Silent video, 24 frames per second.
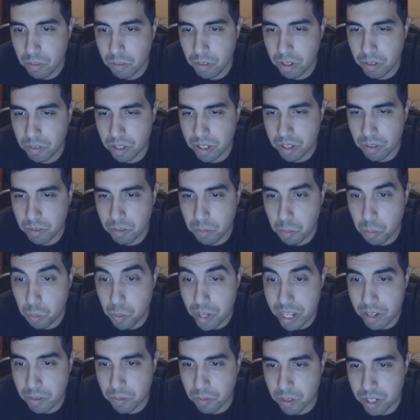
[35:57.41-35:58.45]
We, ri
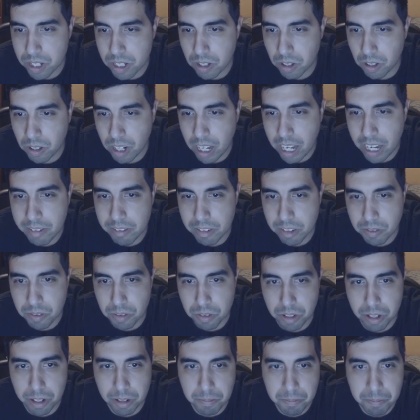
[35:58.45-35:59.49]
we risk our lives
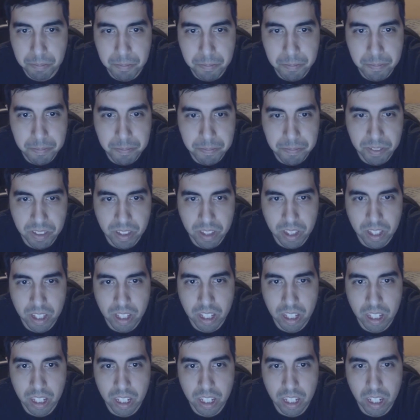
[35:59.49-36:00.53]
for it.
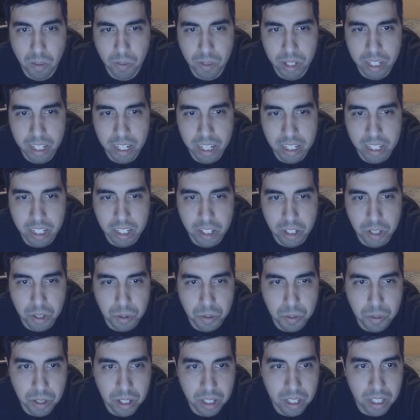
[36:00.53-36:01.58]
I want to taste it
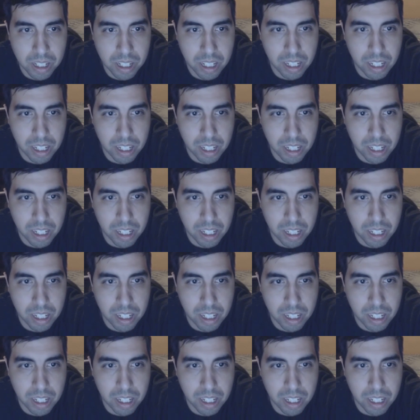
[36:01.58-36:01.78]
too.